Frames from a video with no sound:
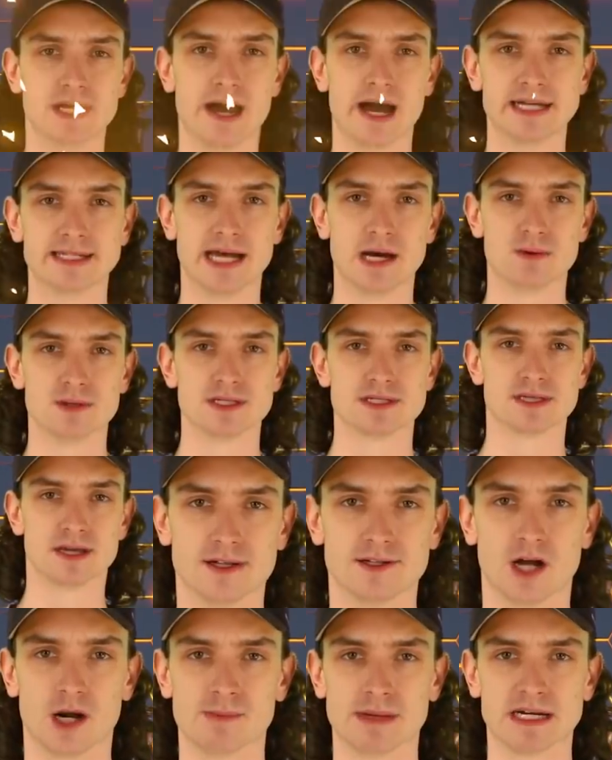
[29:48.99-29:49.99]
died. That was
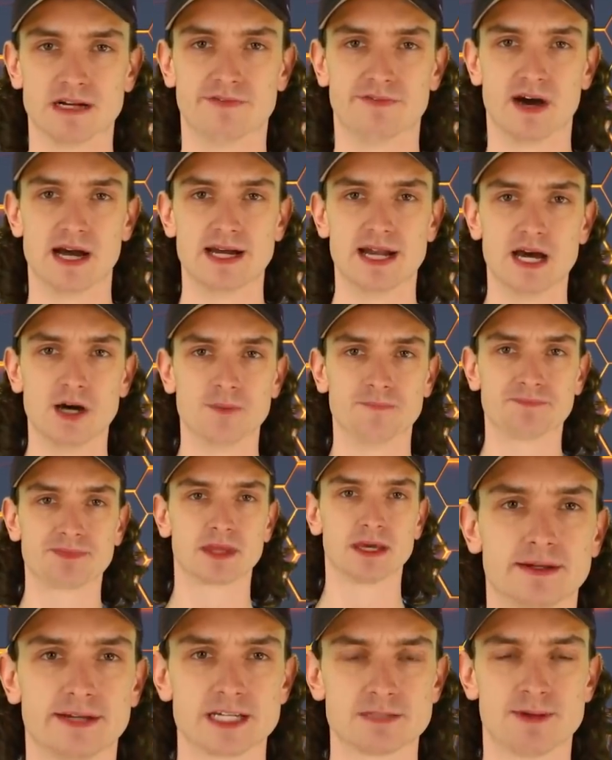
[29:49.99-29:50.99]
alarming to find out.
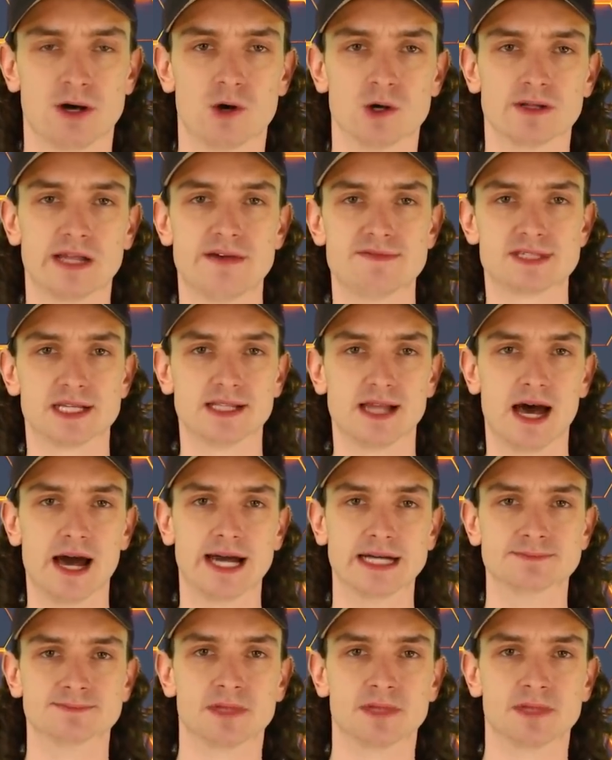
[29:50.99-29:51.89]
Guess my whole life's a lie.